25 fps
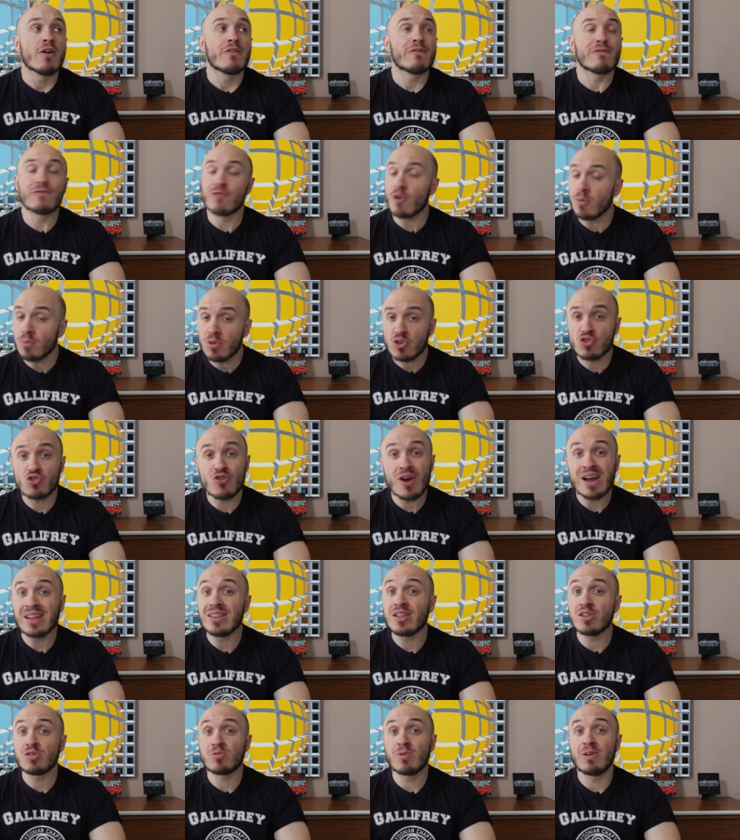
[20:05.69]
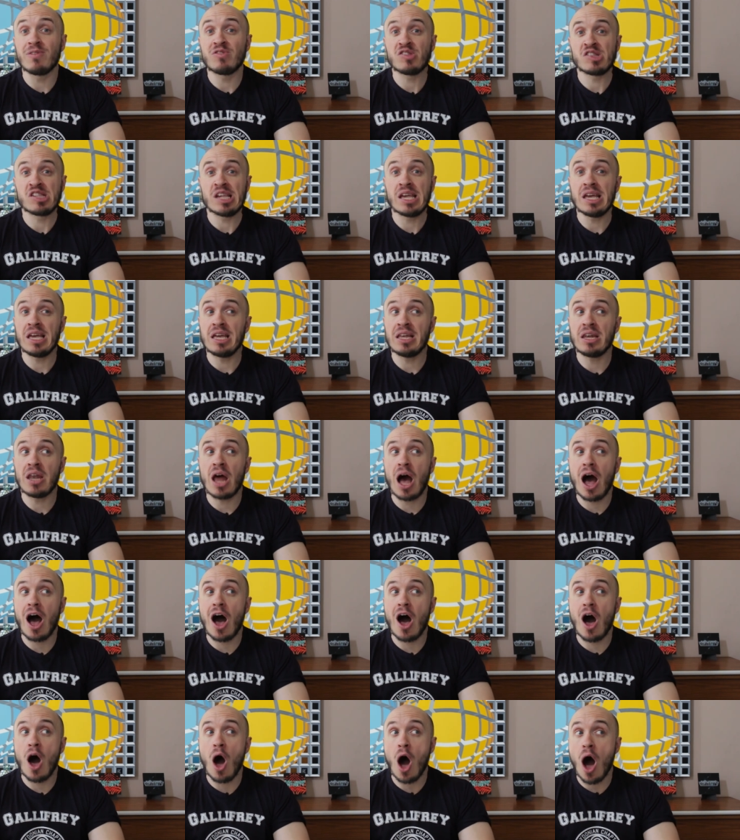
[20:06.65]
From the trailers we've seen,
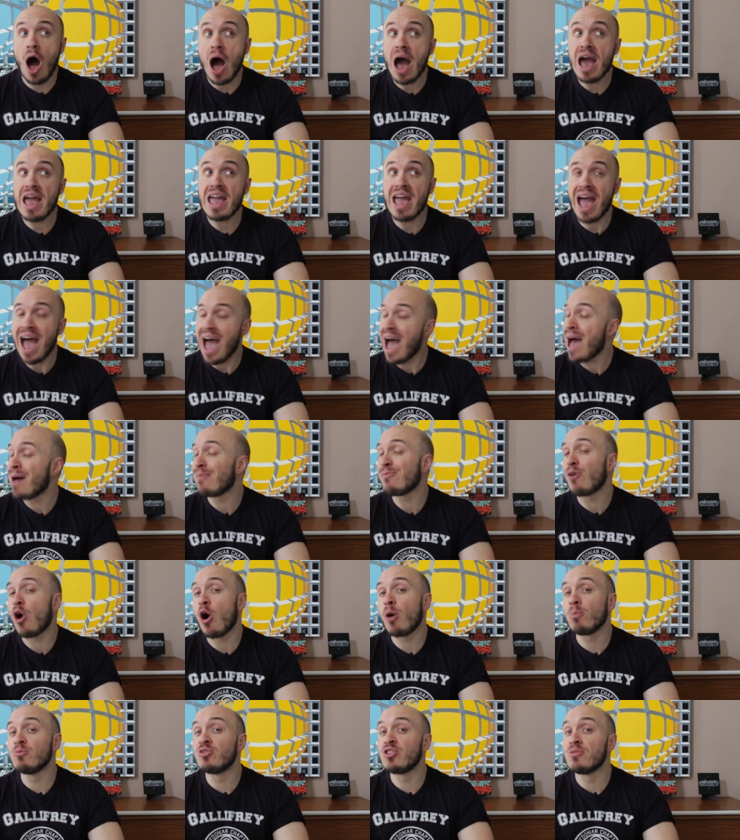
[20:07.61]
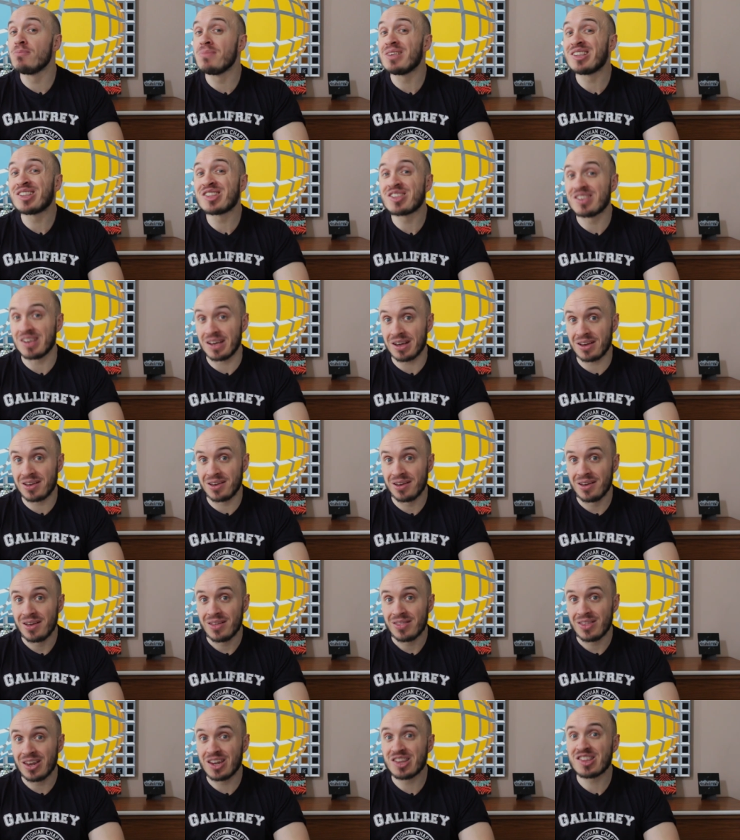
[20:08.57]
I am optimistic
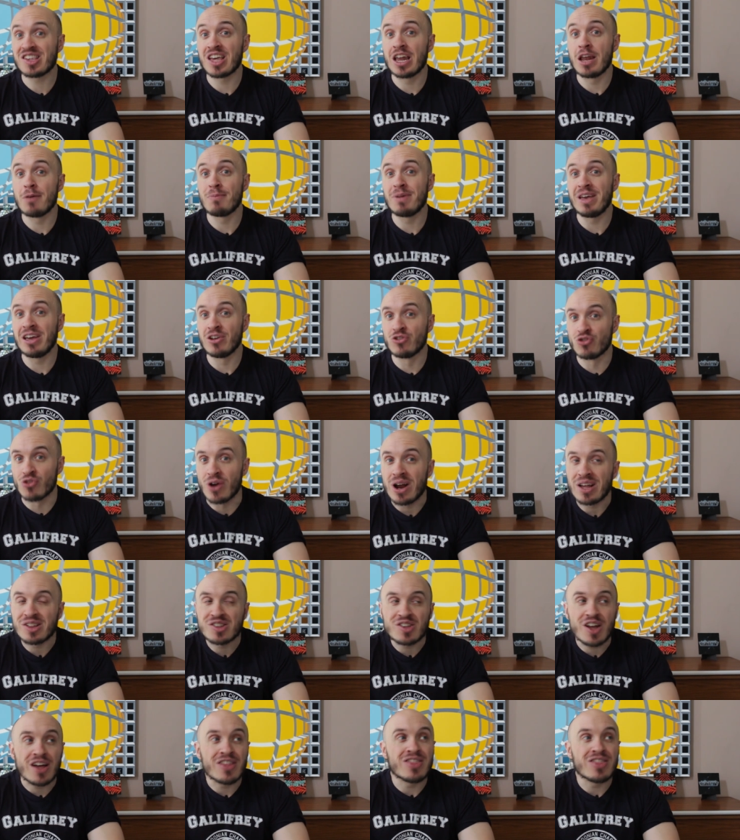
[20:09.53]
that it's going to be addressed.